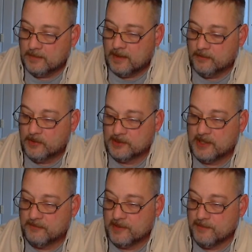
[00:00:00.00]
don't want to
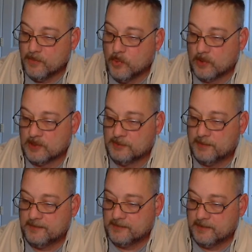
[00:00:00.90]
say remorse,
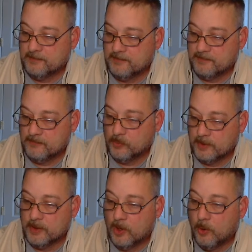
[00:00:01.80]
but some
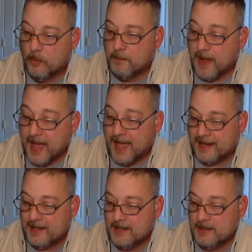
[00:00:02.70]
wanting to hold
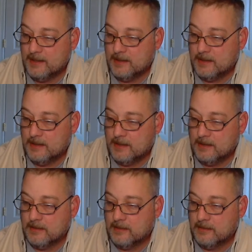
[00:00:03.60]
back
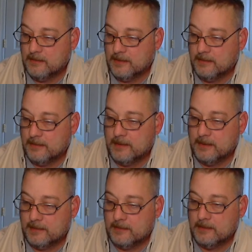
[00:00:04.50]

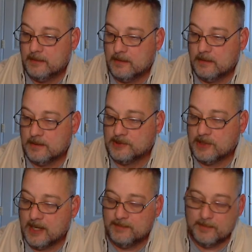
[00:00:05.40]
and
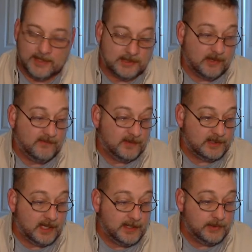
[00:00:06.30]
assigning myself a
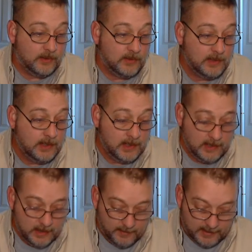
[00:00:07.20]
title,
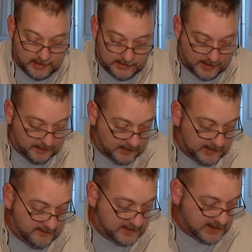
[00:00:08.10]
because I
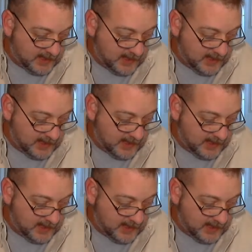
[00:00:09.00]
believe it's a